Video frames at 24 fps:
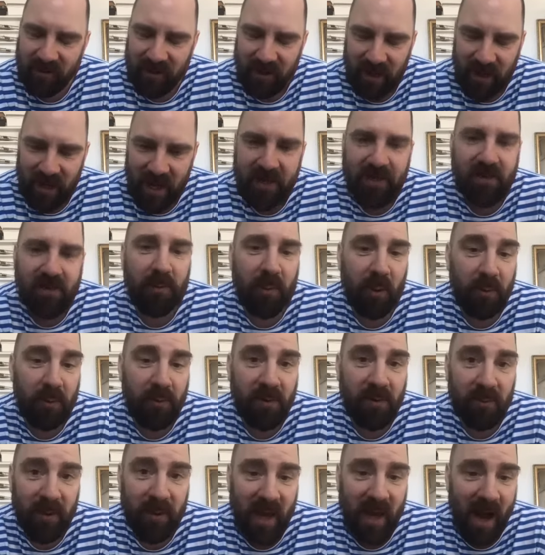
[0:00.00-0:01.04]
it's
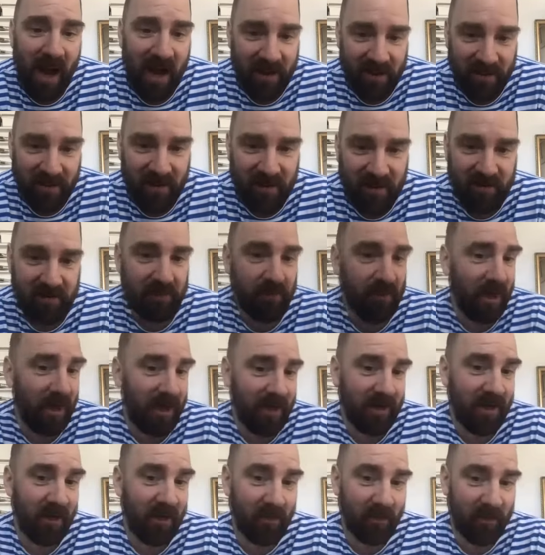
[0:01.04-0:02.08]
supposed to be high season
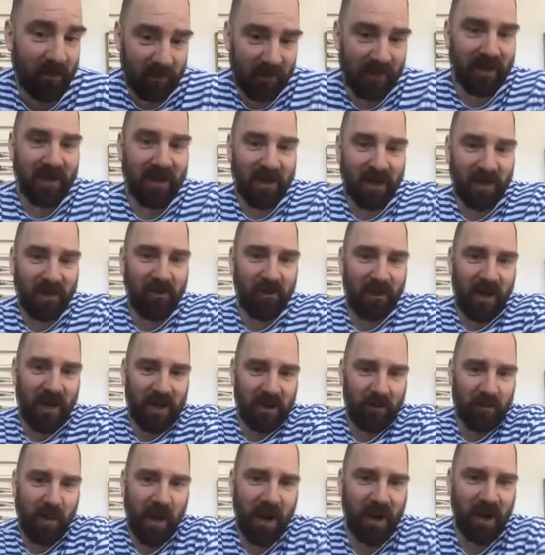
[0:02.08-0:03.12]
right now.
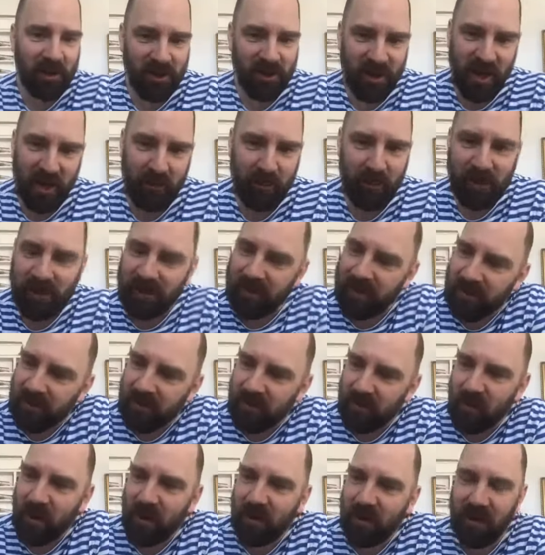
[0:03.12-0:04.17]
Like March, April, this
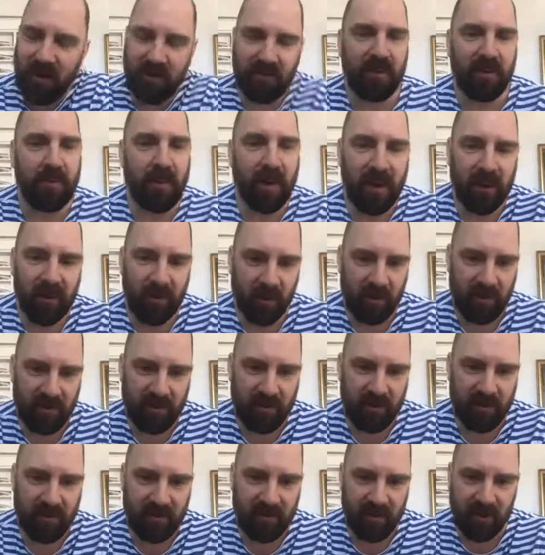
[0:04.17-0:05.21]
is where you have the big
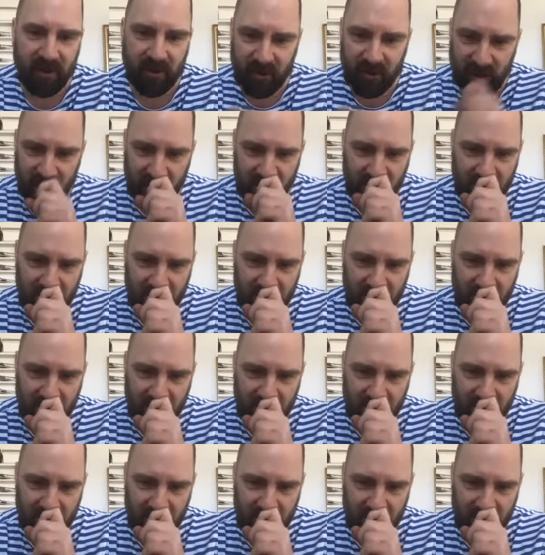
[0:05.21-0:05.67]
concerts, and I